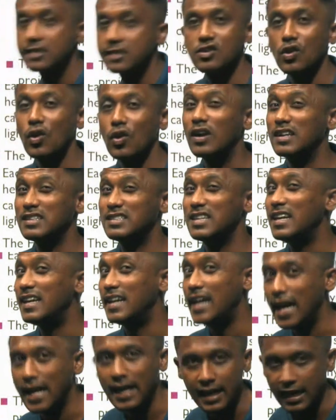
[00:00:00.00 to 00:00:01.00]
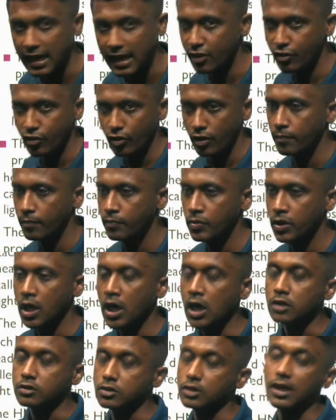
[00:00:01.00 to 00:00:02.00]
called as a neck region.
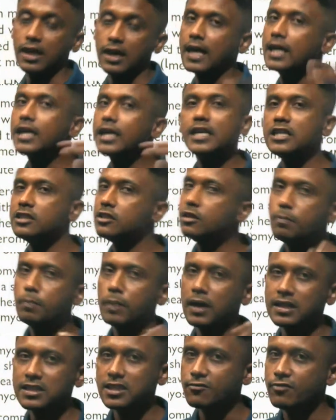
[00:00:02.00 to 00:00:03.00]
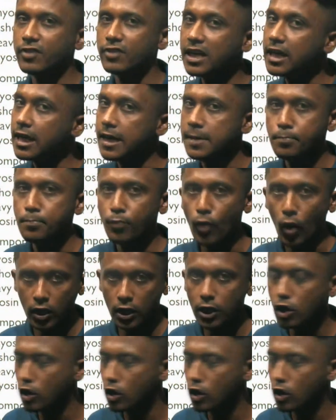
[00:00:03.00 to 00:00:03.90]
So the neck region plays a very important